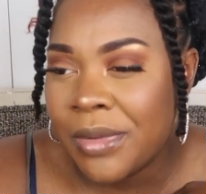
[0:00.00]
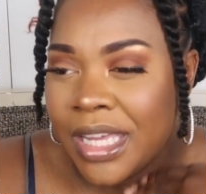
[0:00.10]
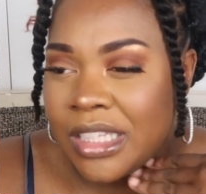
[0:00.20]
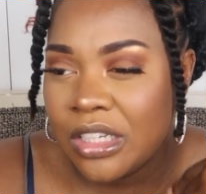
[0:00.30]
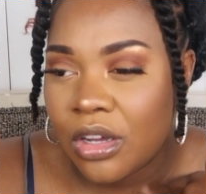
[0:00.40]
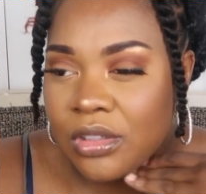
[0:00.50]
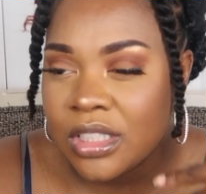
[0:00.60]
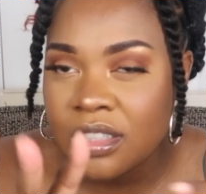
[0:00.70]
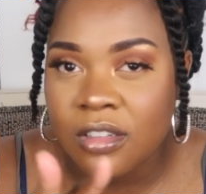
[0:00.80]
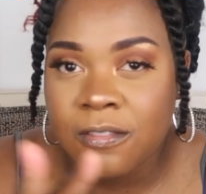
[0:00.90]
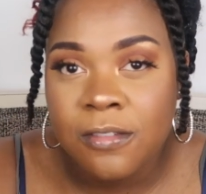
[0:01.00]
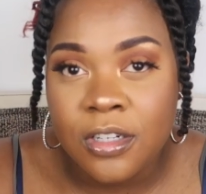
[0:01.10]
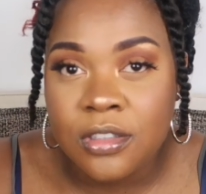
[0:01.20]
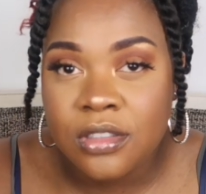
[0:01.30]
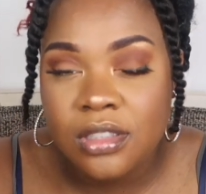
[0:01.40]
mainly only in the
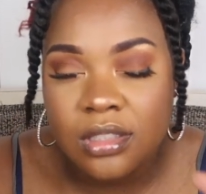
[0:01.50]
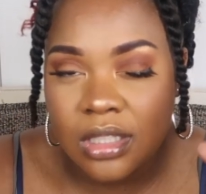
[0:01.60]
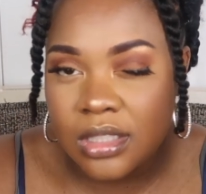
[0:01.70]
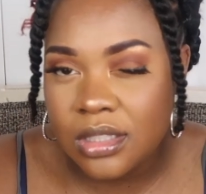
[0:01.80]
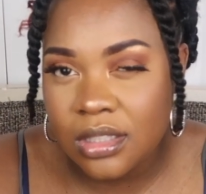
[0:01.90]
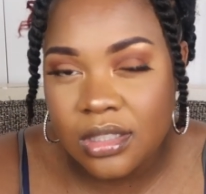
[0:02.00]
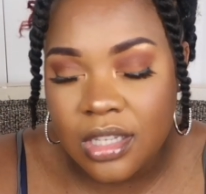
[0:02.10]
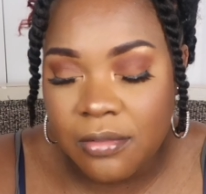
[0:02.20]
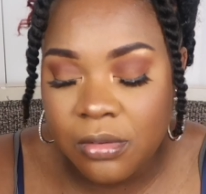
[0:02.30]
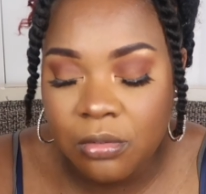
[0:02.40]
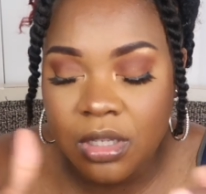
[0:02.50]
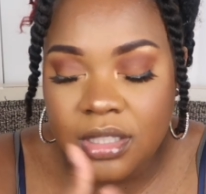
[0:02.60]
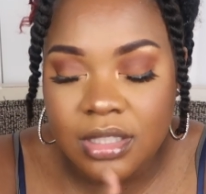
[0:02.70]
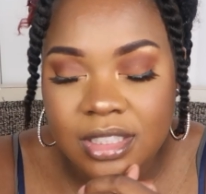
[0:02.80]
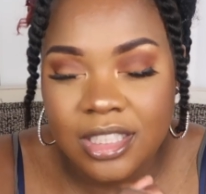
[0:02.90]
first 6 and 7
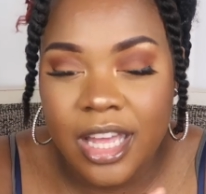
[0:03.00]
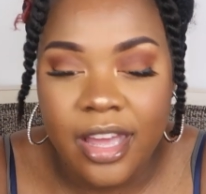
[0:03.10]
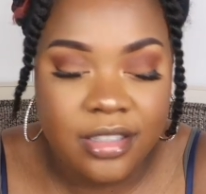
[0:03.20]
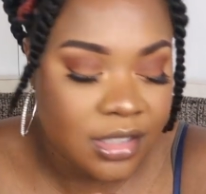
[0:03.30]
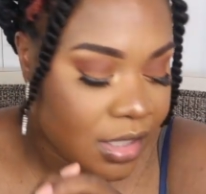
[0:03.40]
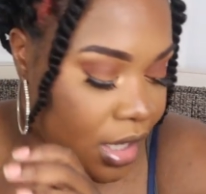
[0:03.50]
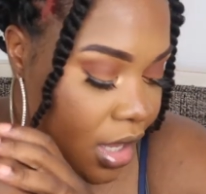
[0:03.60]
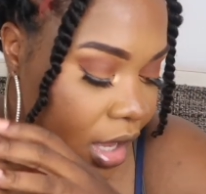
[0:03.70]
weeks, is that